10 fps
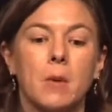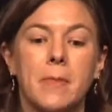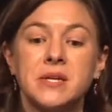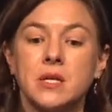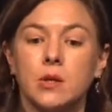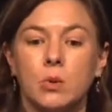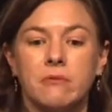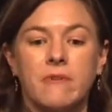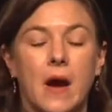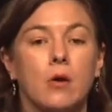Basically, we
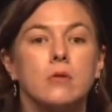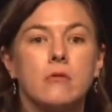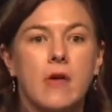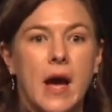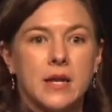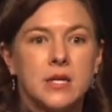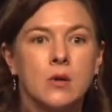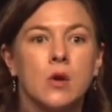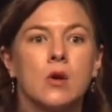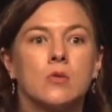found that
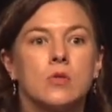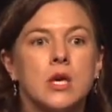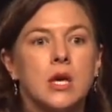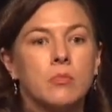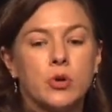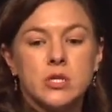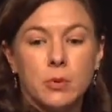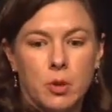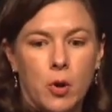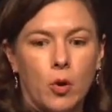the principal
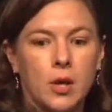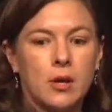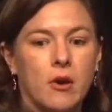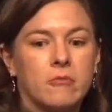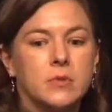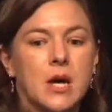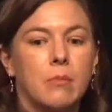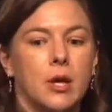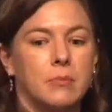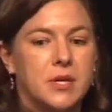component of
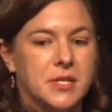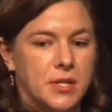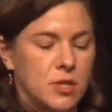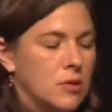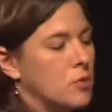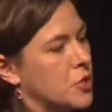metabolite PC2,